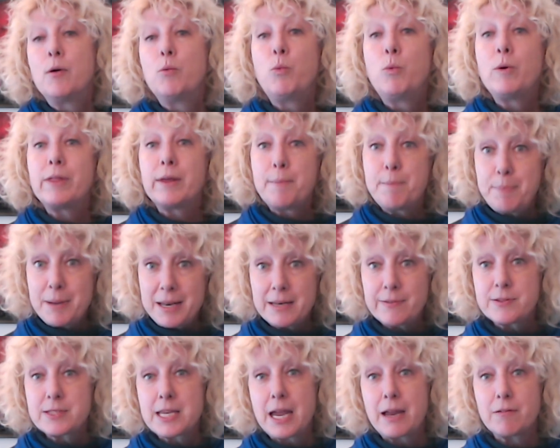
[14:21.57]
with a bit
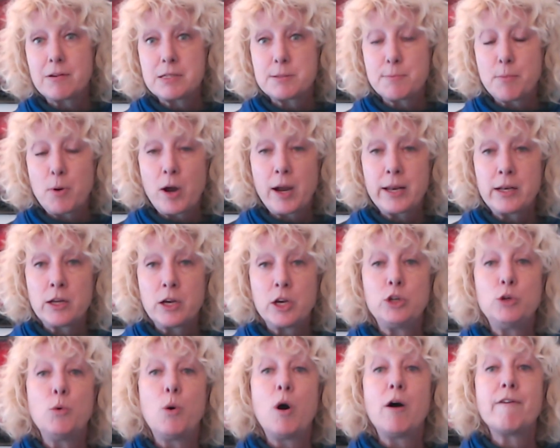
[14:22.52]
of teres minor,
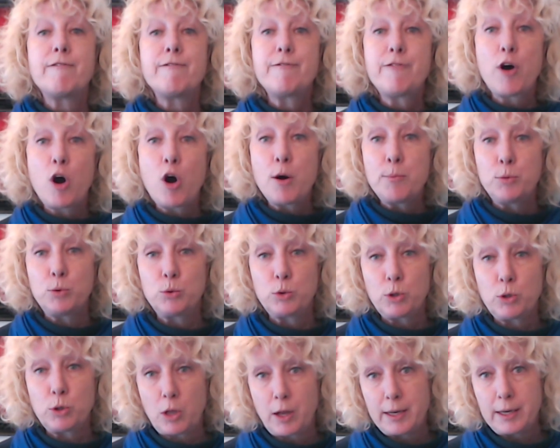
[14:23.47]
you are far
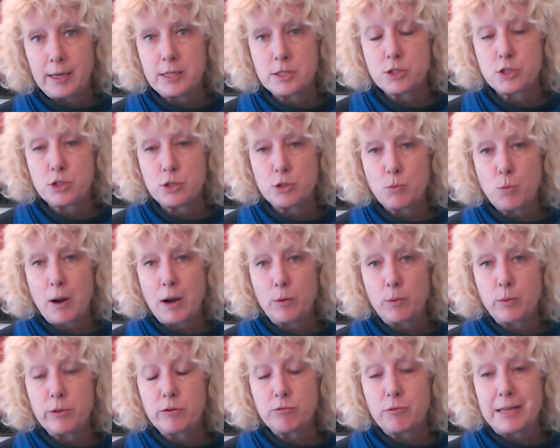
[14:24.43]
more likely to do well
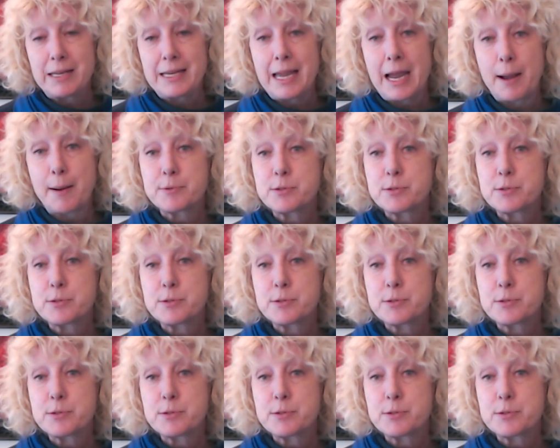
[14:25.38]
with rehab.